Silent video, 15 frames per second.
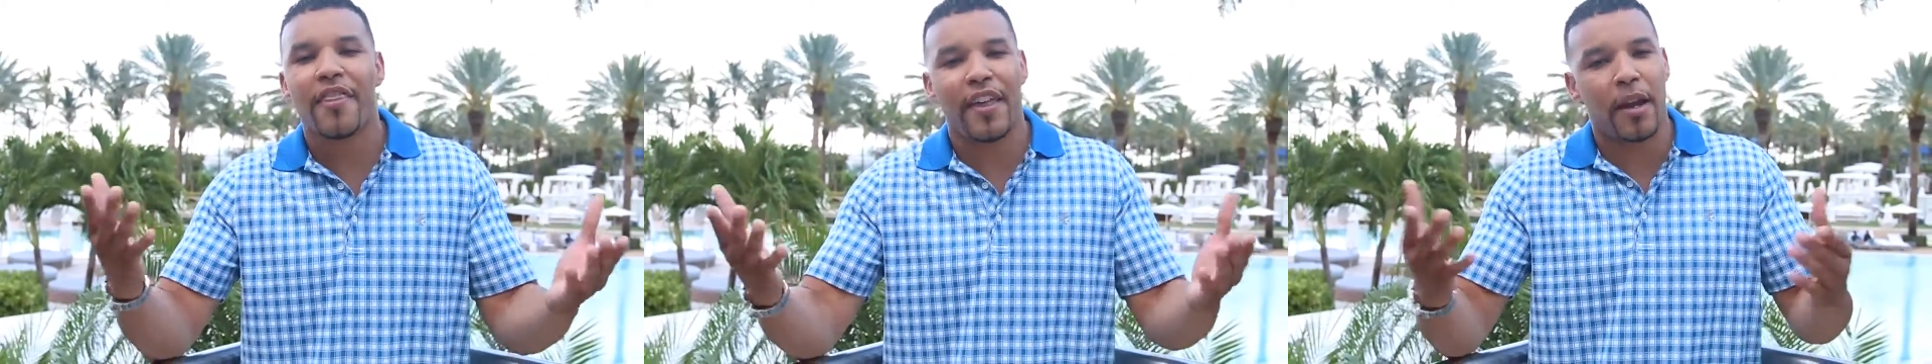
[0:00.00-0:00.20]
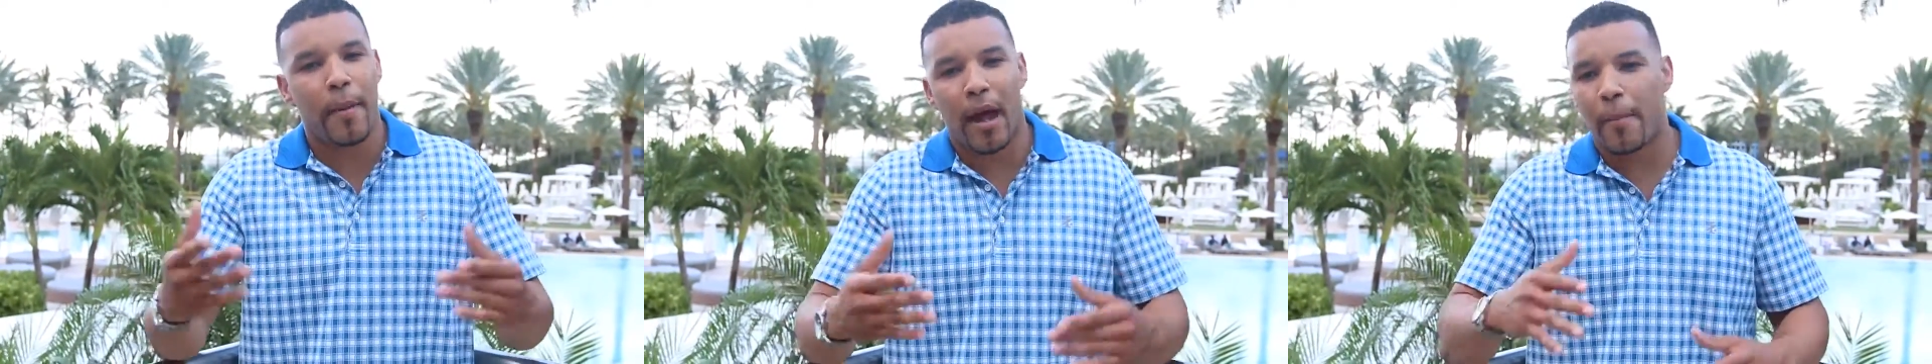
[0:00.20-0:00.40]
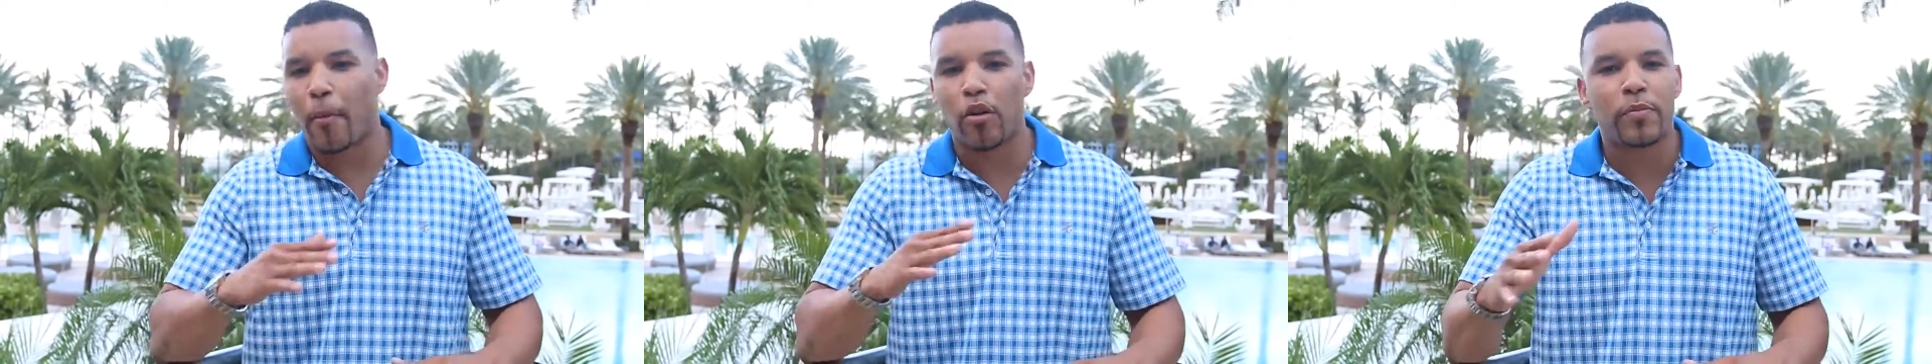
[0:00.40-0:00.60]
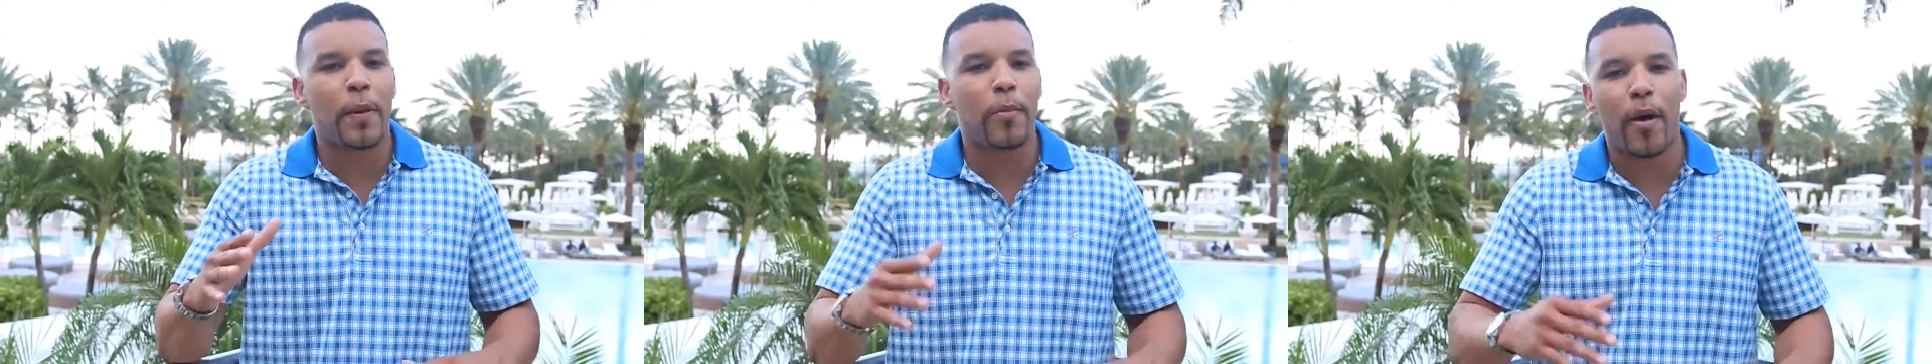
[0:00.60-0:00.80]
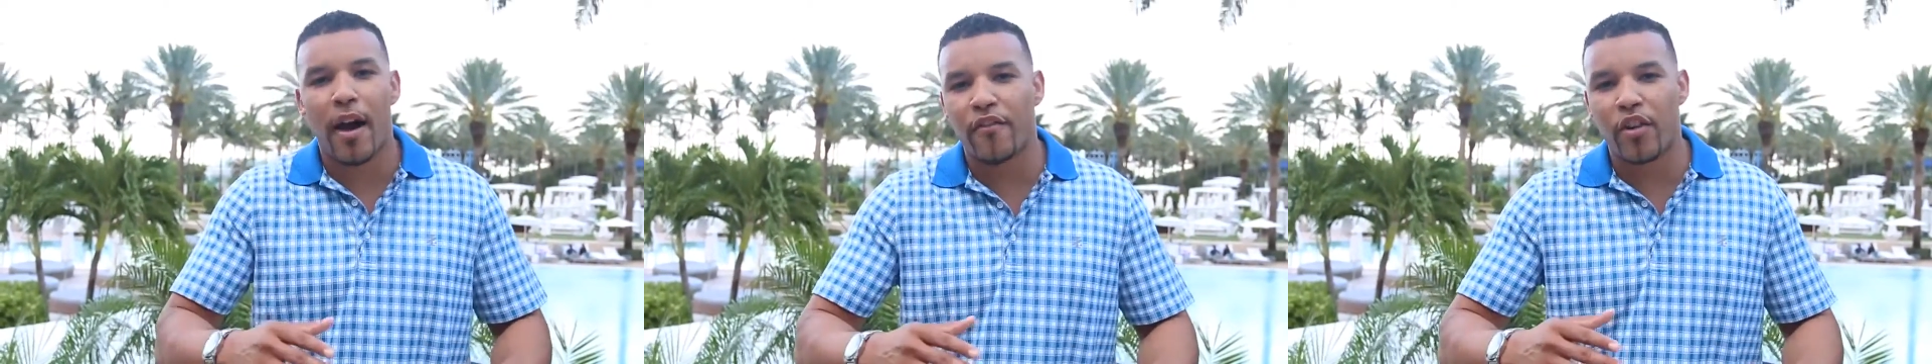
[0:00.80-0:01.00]
Think about it. Most
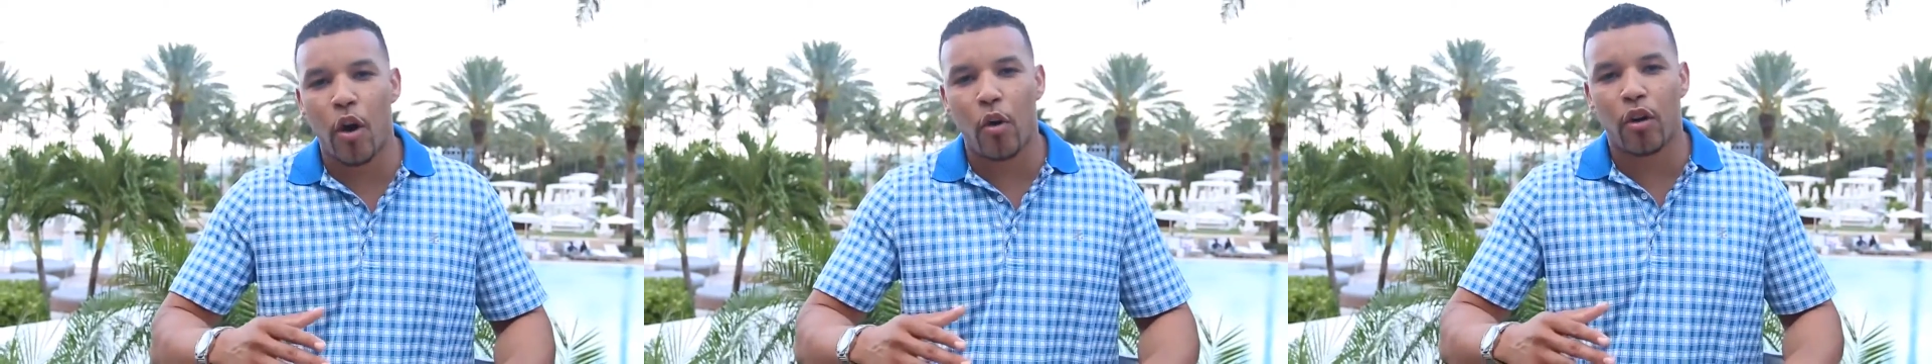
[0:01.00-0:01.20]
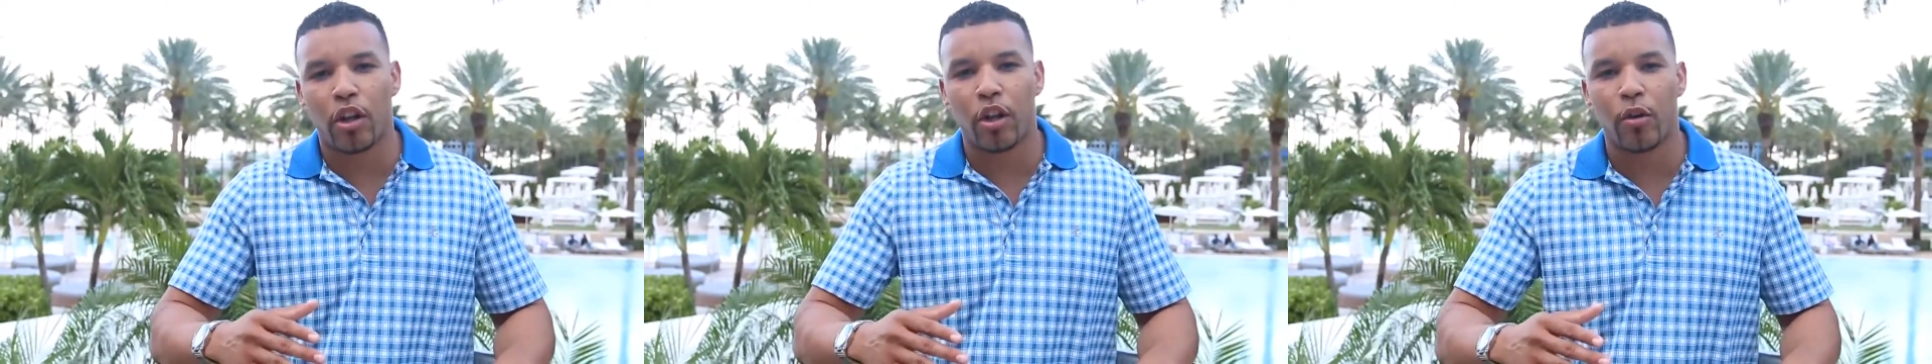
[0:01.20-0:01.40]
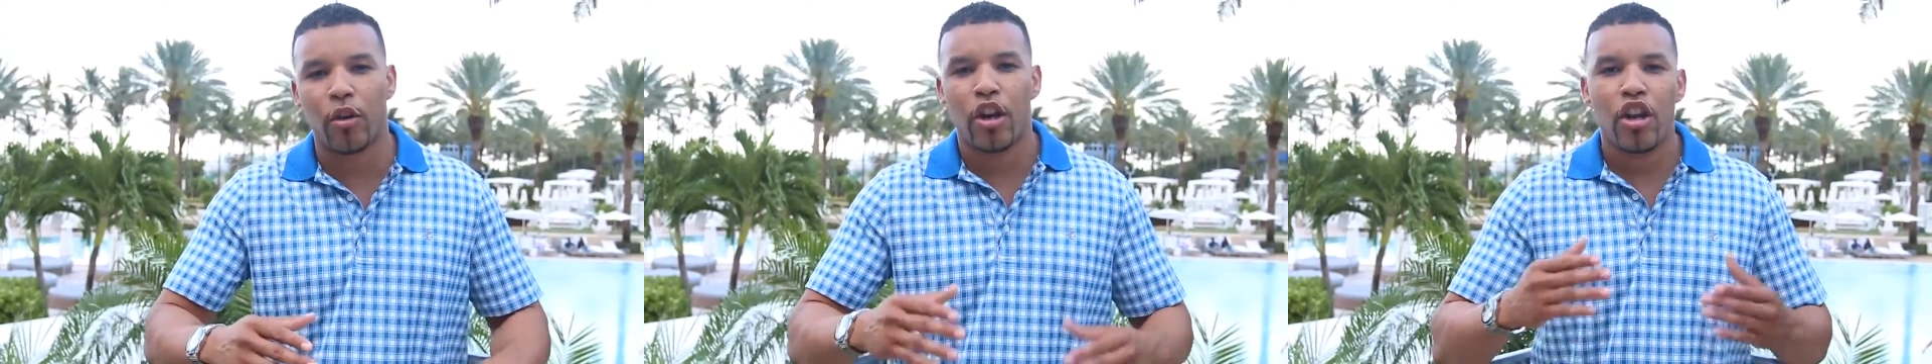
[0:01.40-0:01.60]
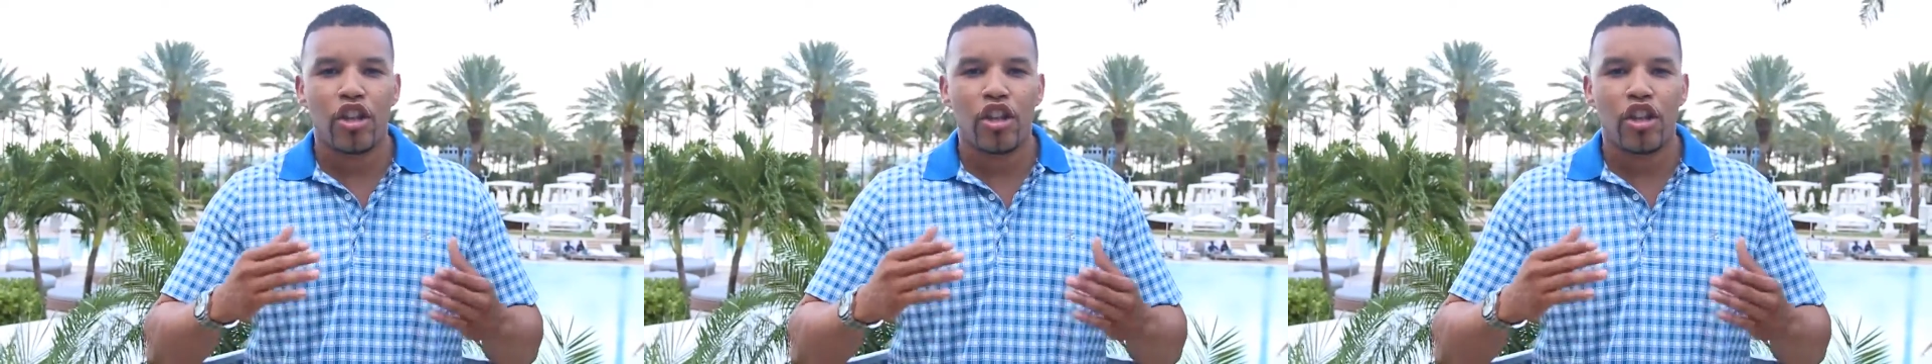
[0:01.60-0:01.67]
people have no clue.